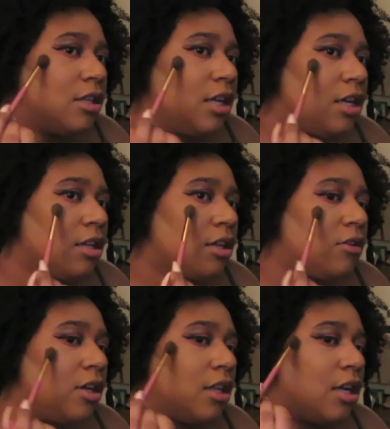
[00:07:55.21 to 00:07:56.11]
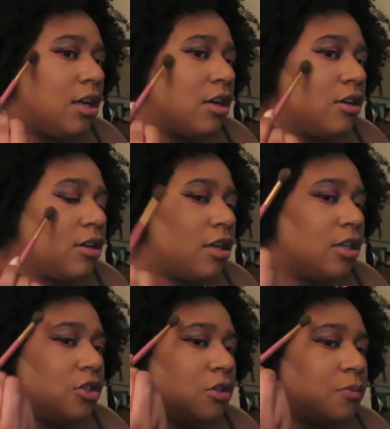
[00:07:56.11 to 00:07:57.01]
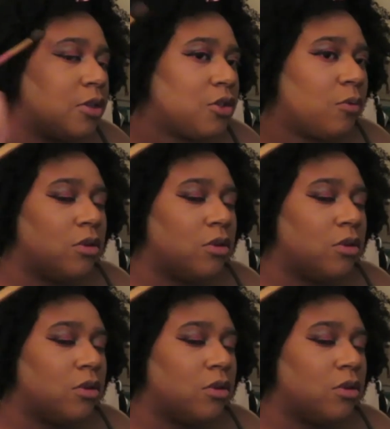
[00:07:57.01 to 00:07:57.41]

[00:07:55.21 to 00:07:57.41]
Yeah, like right there. Because you're supposed to,